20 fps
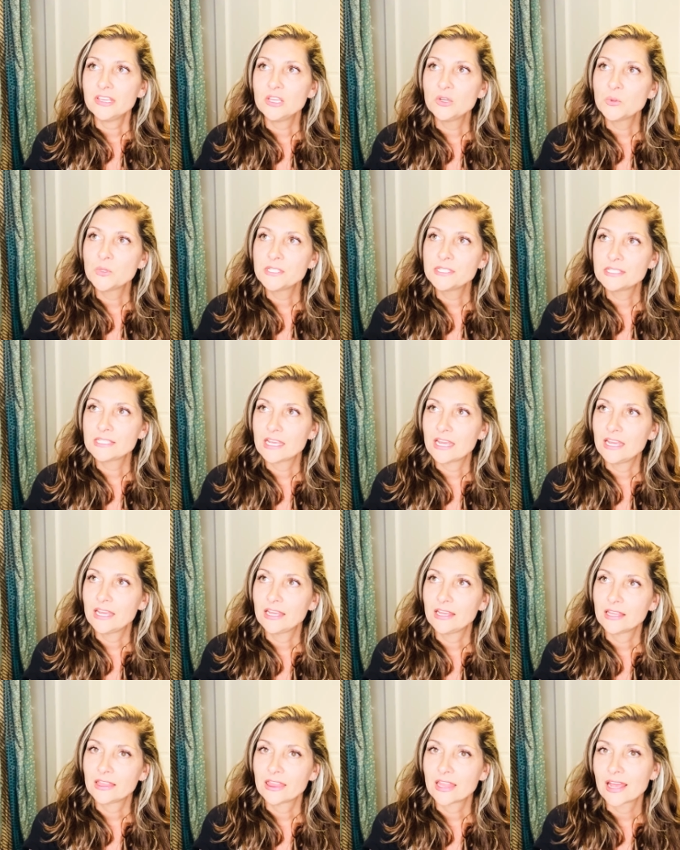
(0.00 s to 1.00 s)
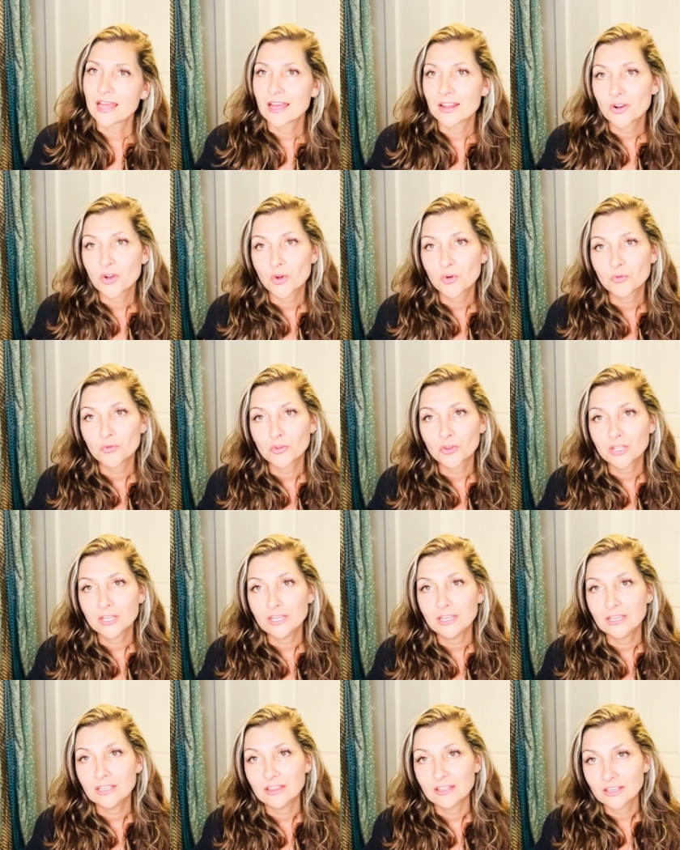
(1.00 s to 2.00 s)
was saying that
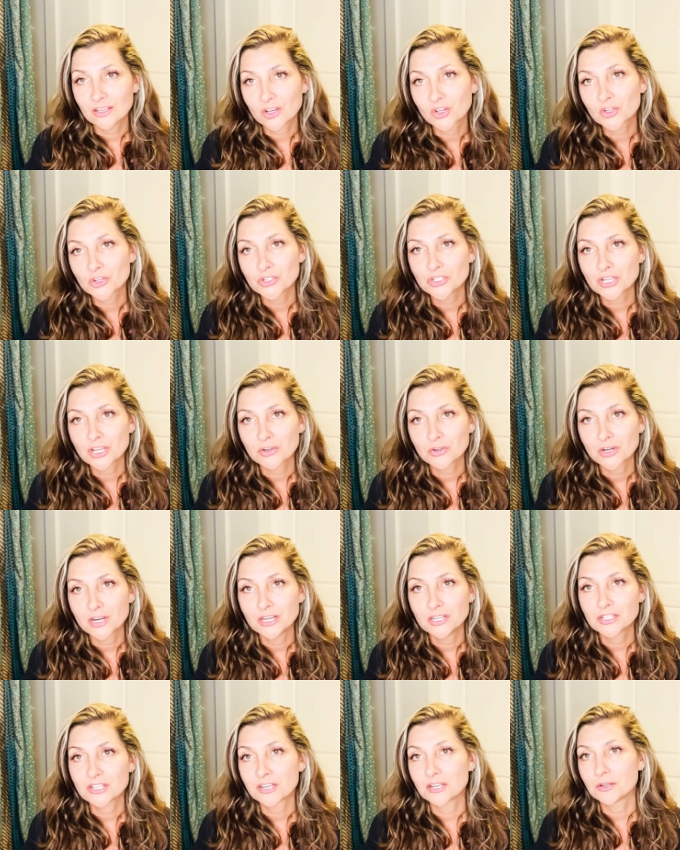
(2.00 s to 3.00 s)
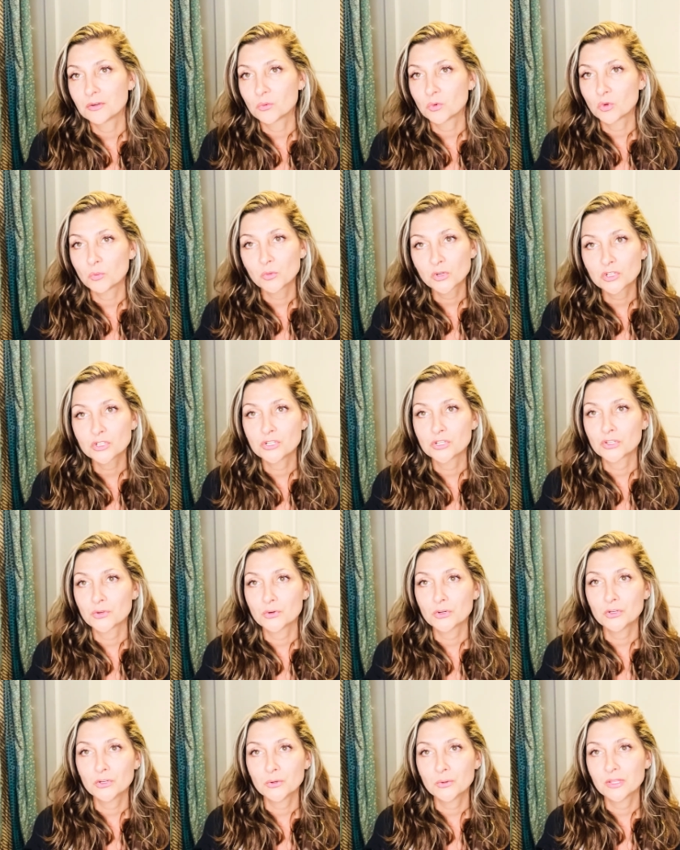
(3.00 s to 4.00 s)
hopefully the younger generation will push
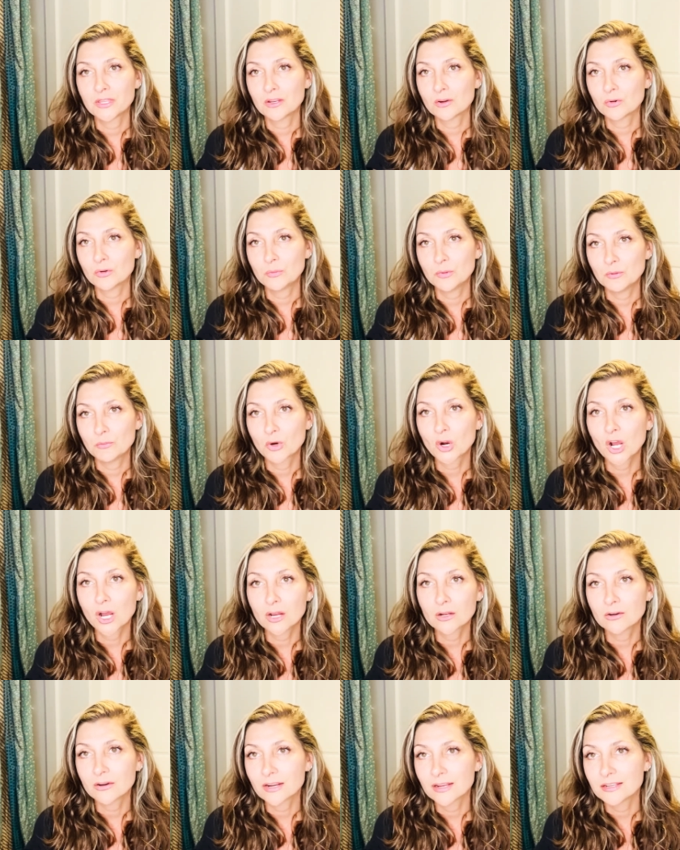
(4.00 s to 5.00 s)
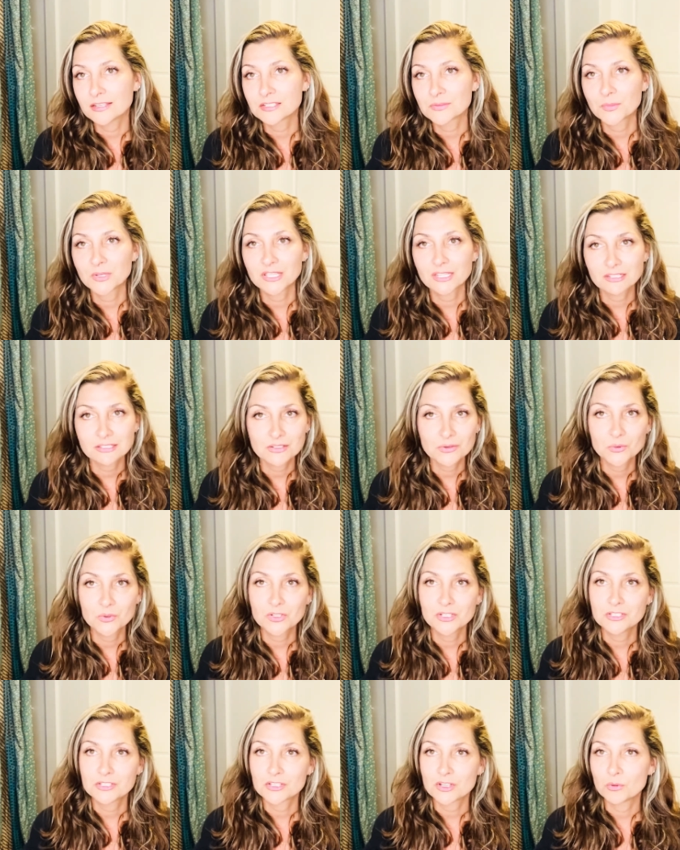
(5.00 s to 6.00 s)
through and there will be progress, but that's a
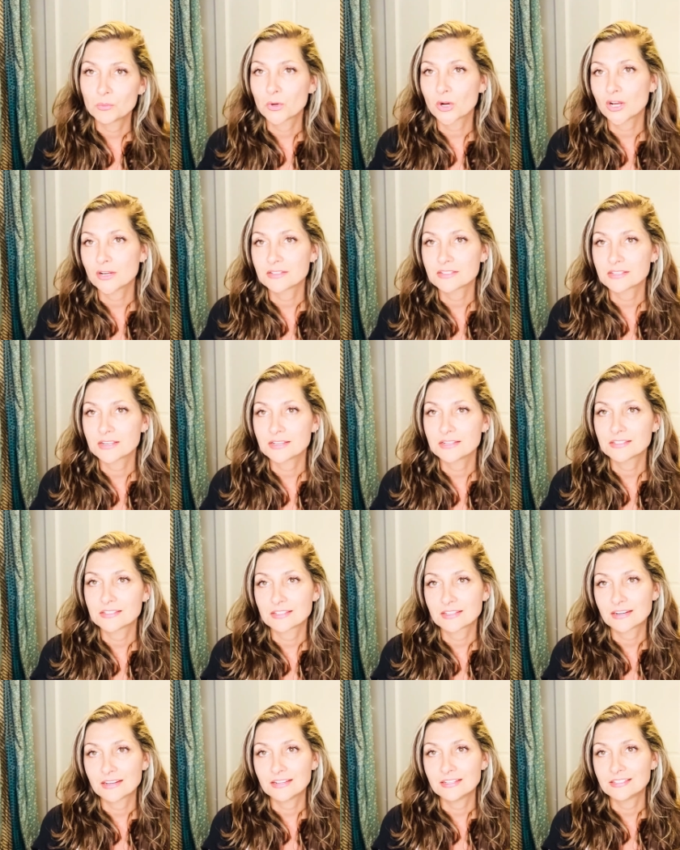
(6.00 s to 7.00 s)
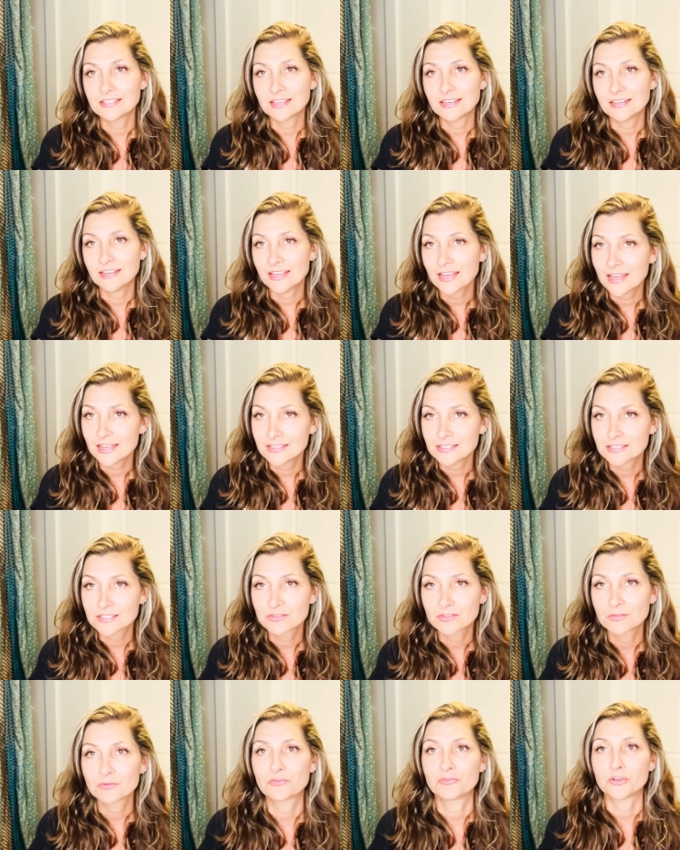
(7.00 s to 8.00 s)
really slow process. And I said, yes,
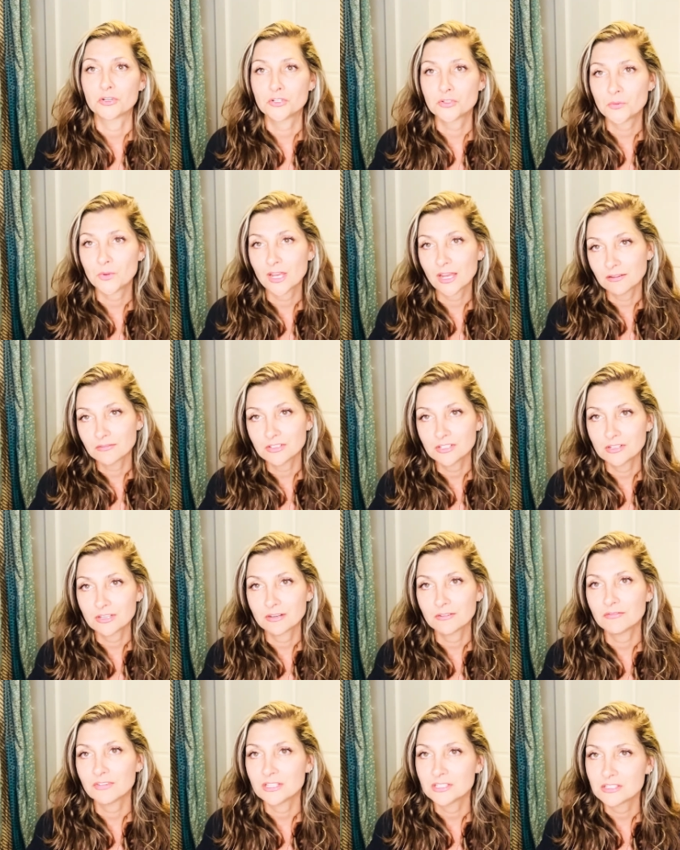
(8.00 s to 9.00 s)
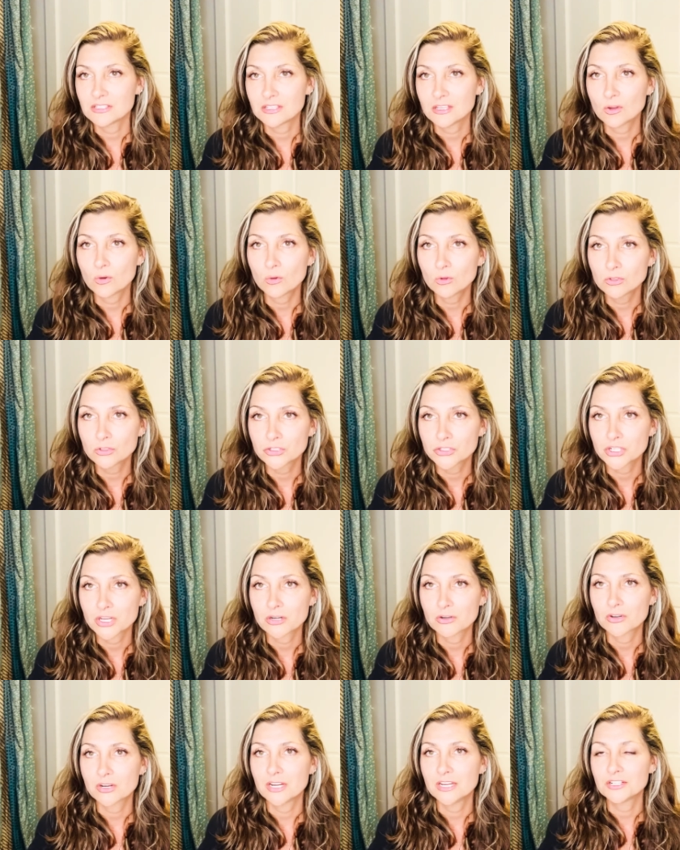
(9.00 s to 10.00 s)
first we have to convince the older
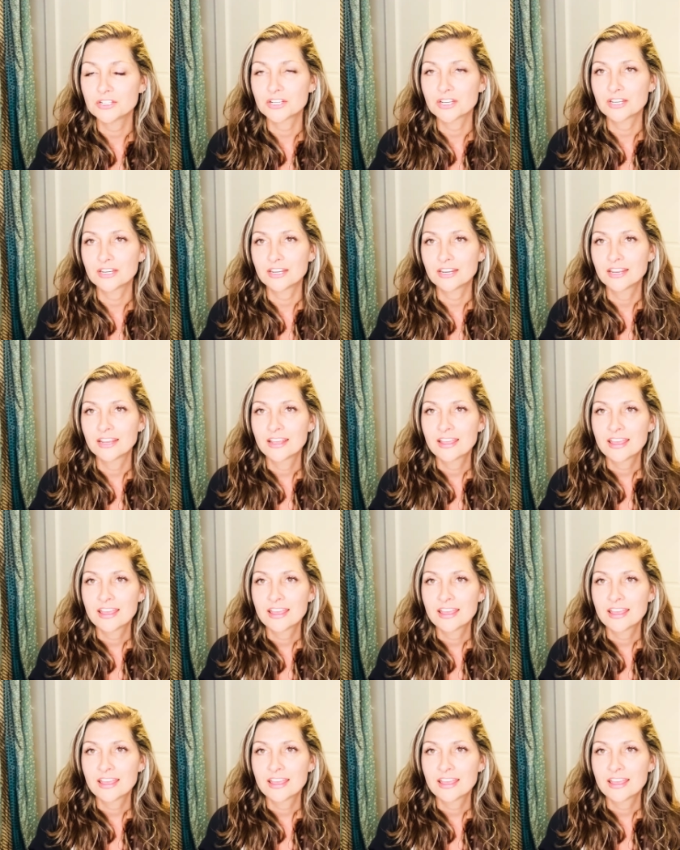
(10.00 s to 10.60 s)
generation.